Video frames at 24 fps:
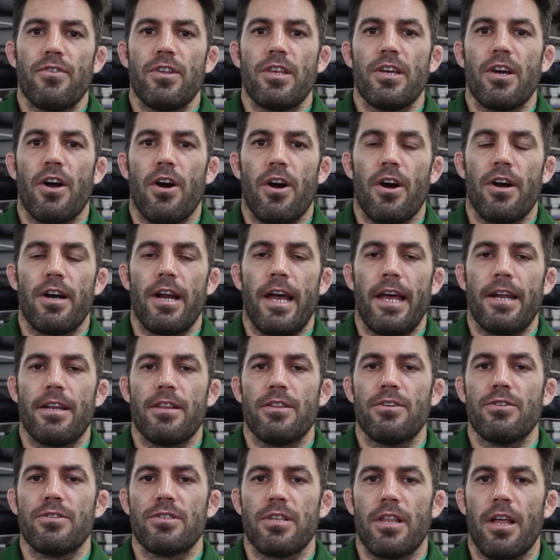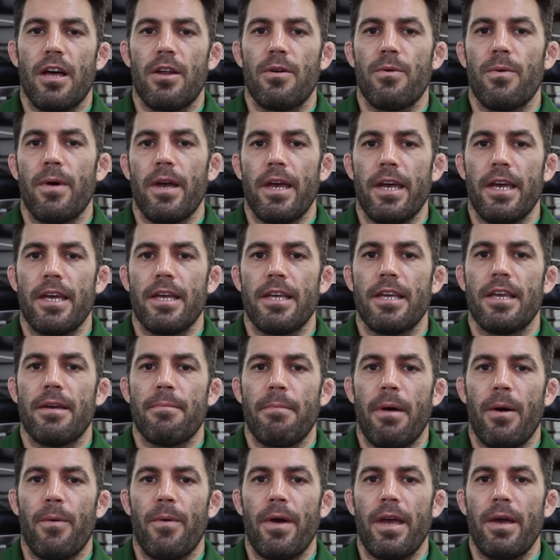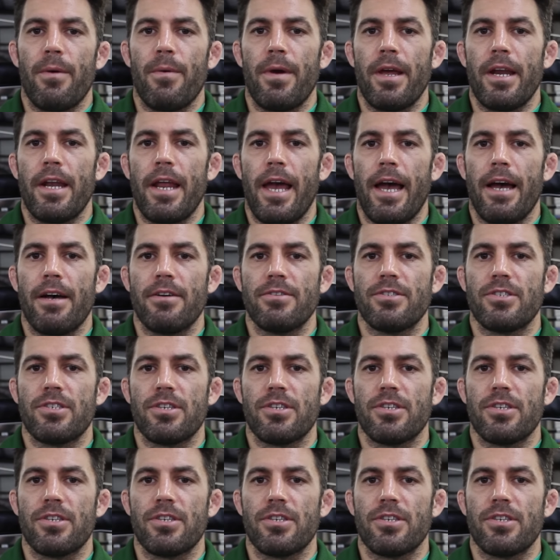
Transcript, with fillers: really hard, had to lose a lot of weight, get my weight way down,